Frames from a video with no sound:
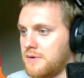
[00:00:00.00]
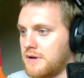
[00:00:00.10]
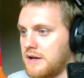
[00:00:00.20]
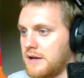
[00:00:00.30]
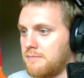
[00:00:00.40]

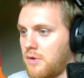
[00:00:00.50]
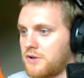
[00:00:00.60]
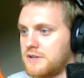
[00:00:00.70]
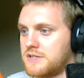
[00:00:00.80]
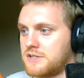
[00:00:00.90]
but
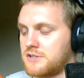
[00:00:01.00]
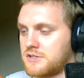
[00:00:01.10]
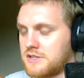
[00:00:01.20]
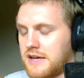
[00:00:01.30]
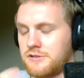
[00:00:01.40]
modded
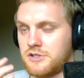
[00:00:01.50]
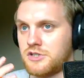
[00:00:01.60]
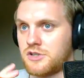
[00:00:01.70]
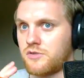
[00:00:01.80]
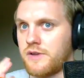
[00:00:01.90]
just allows
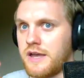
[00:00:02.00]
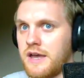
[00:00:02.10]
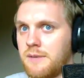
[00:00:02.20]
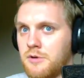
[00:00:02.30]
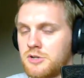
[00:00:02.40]
you to
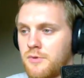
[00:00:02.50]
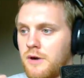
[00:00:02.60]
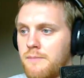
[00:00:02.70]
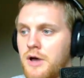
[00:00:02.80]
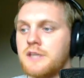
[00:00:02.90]
create a much
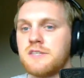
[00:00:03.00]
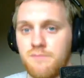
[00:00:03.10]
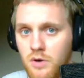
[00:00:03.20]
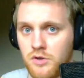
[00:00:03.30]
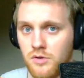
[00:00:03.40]
more
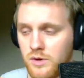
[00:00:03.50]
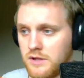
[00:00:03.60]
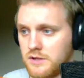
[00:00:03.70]
immersive modern